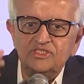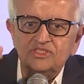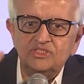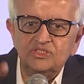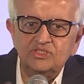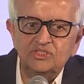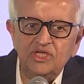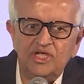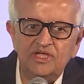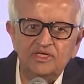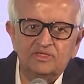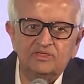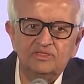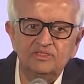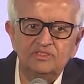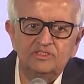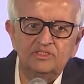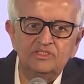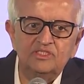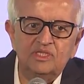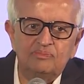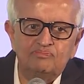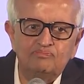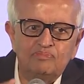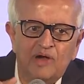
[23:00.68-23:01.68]
the state, it
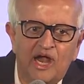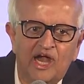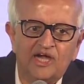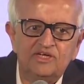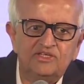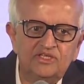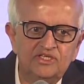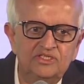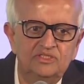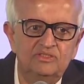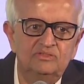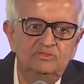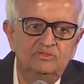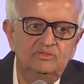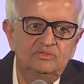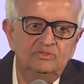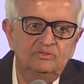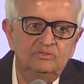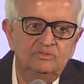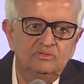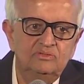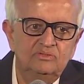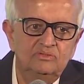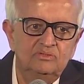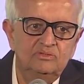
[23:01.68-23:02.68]
is the party
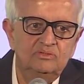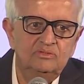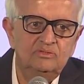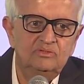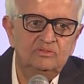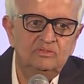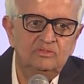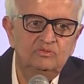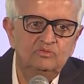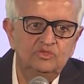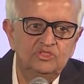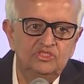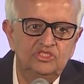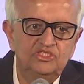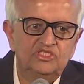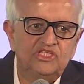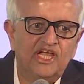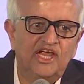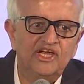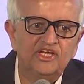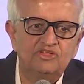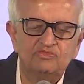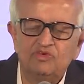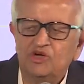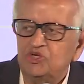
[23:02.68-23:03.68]
which
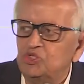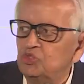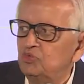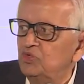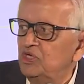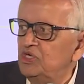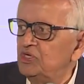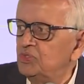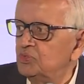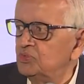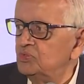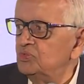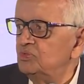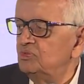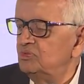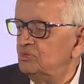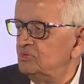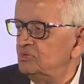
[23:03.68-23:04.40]
decides what you will do.